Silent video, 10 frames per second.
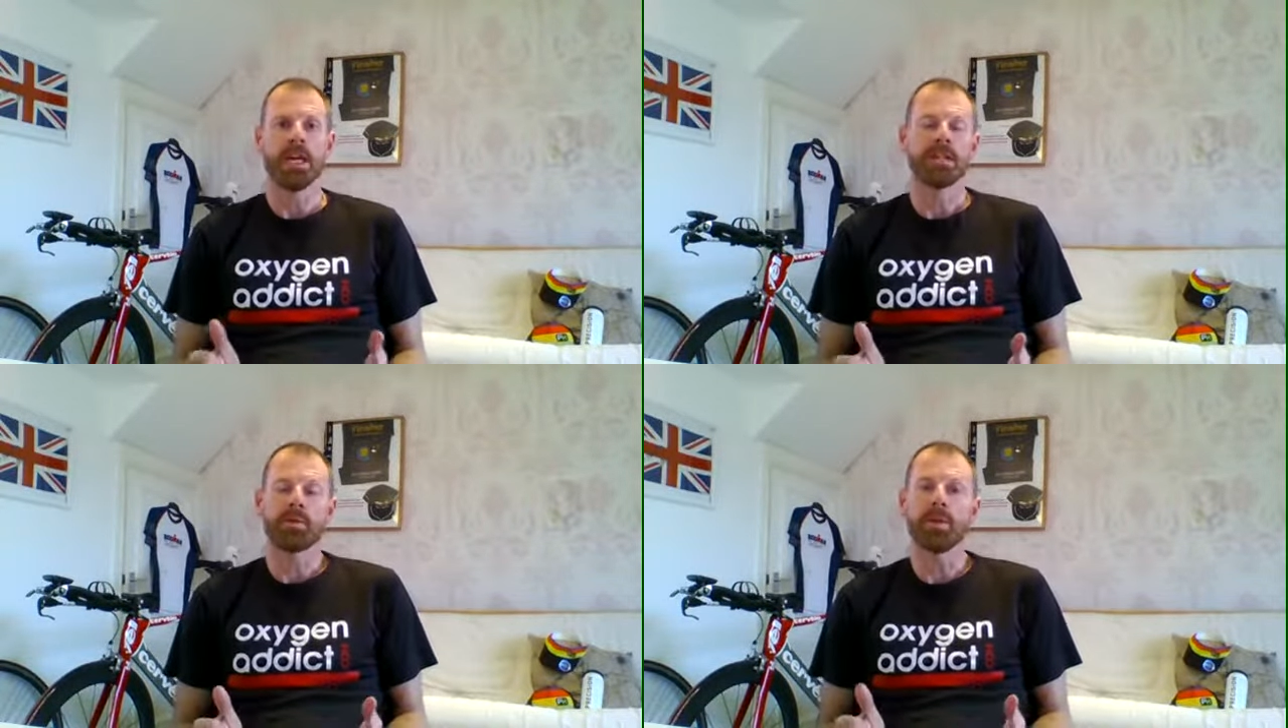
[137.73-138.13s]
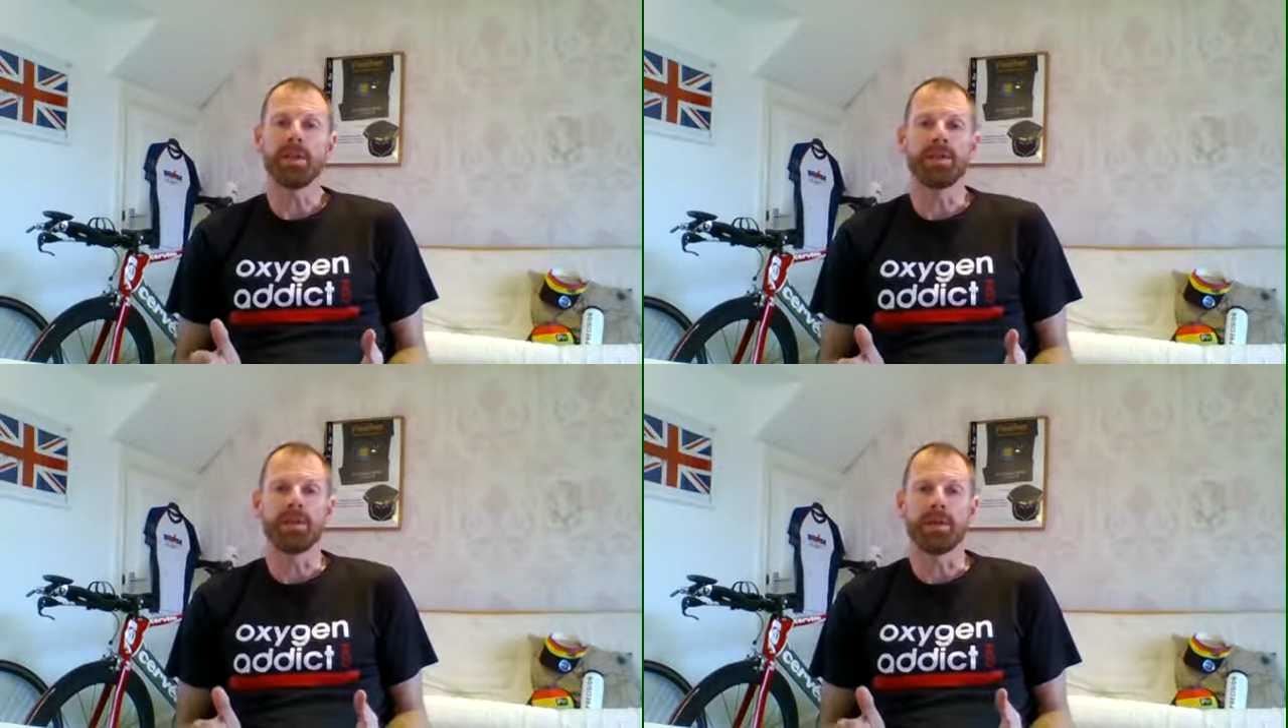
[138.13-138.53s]
So all
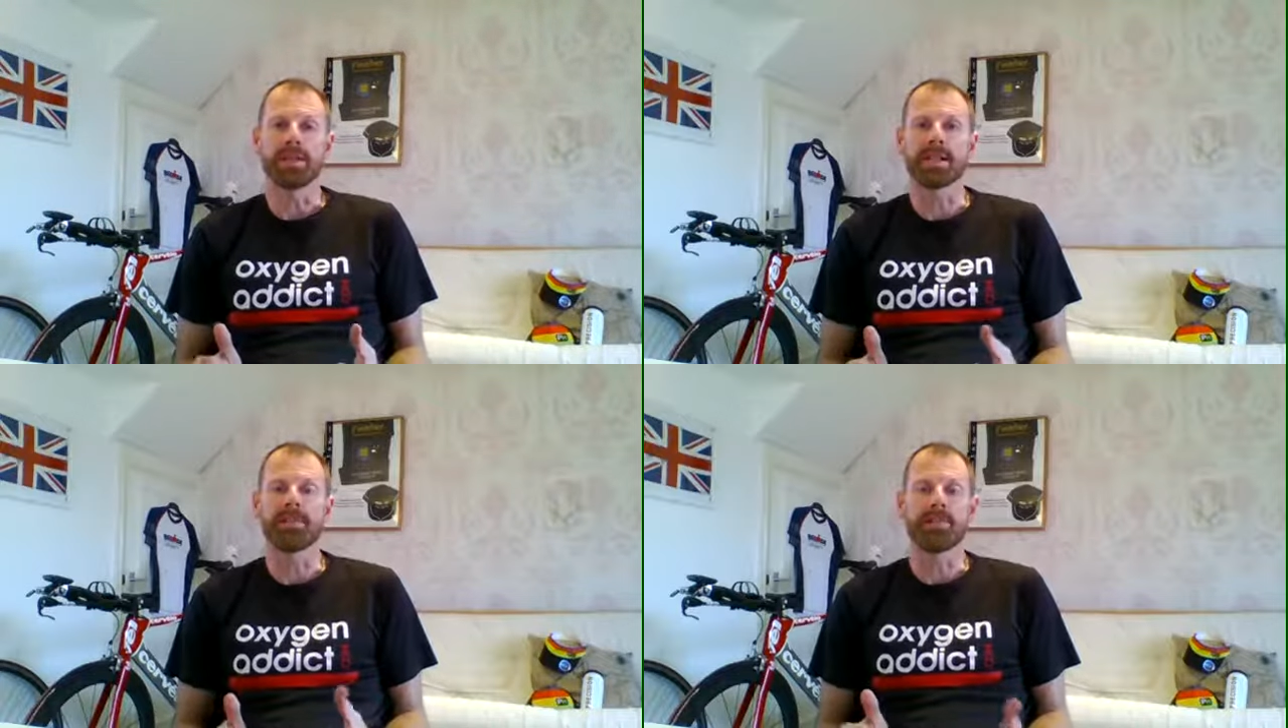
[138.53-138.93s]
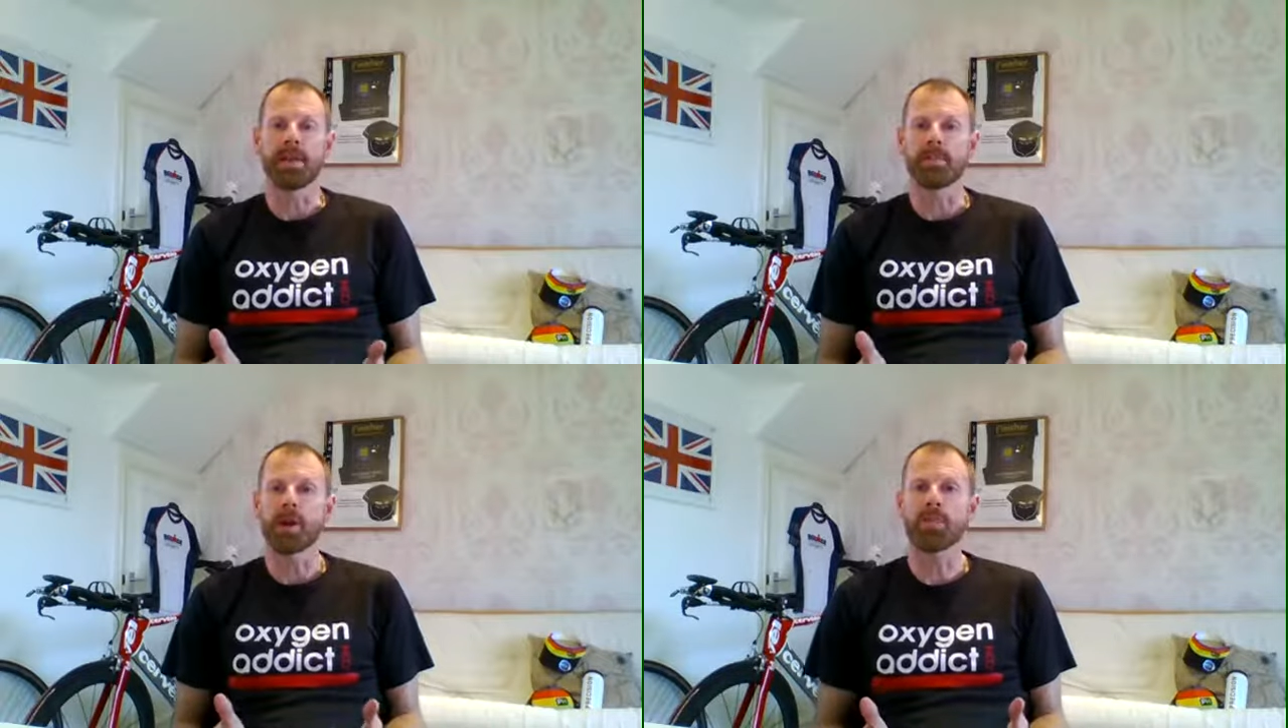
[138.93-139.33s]
you do is, after
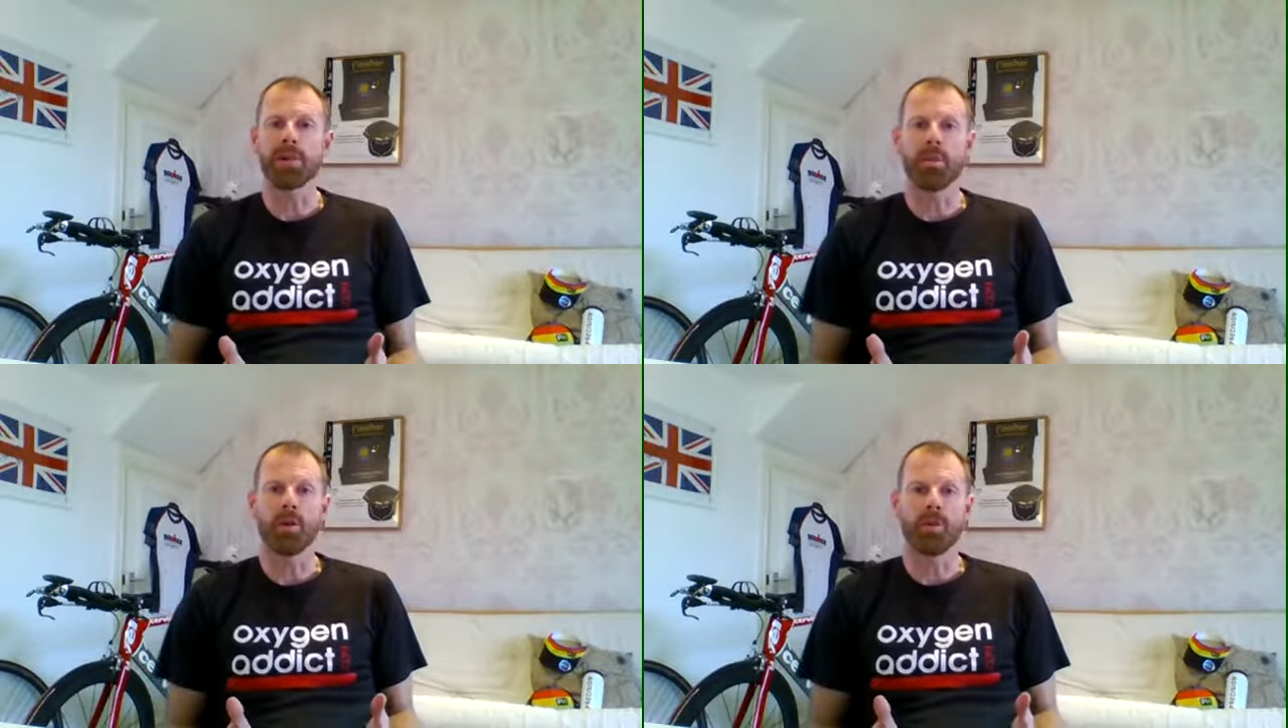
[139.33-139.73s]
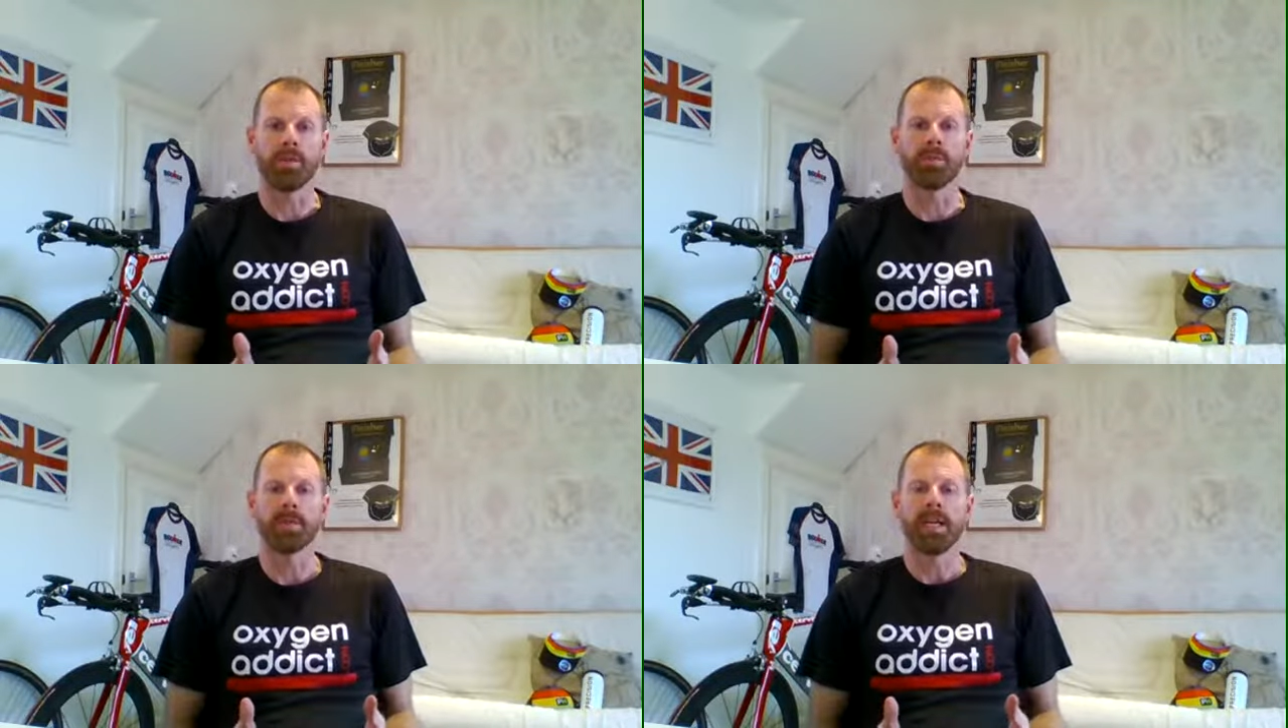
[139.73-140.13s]
an appropriate
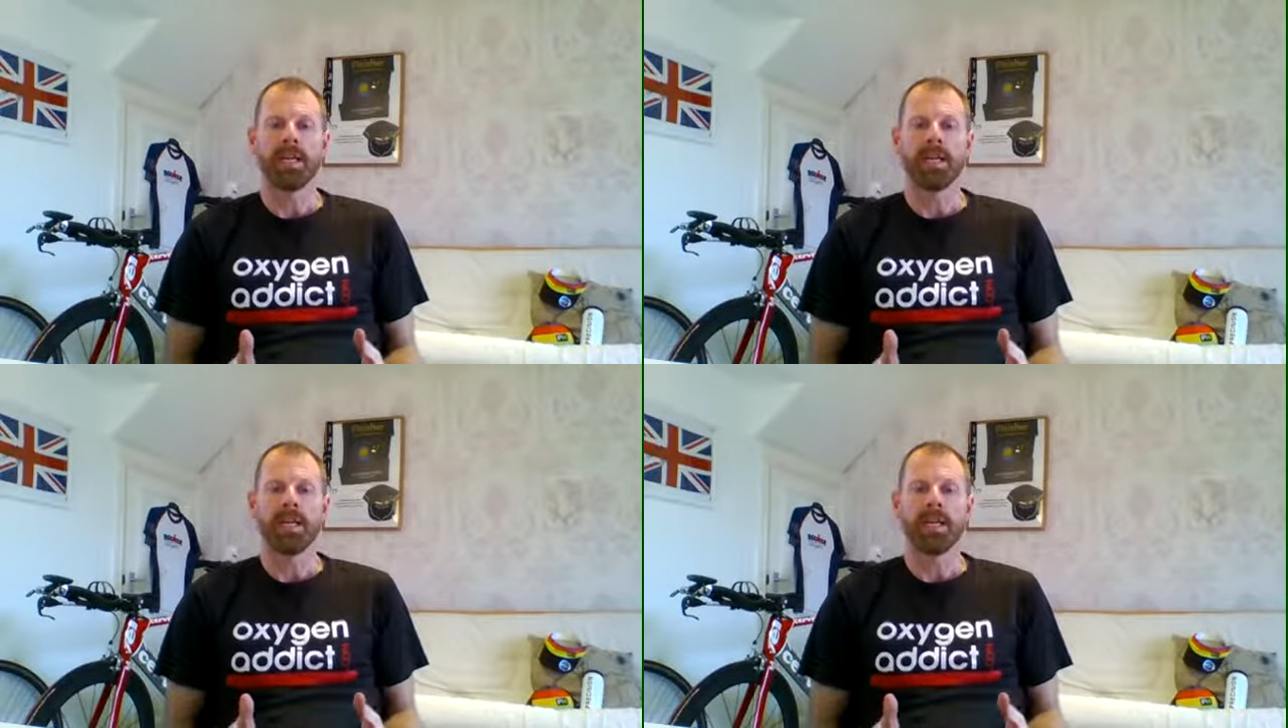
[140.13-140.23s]
warm-up,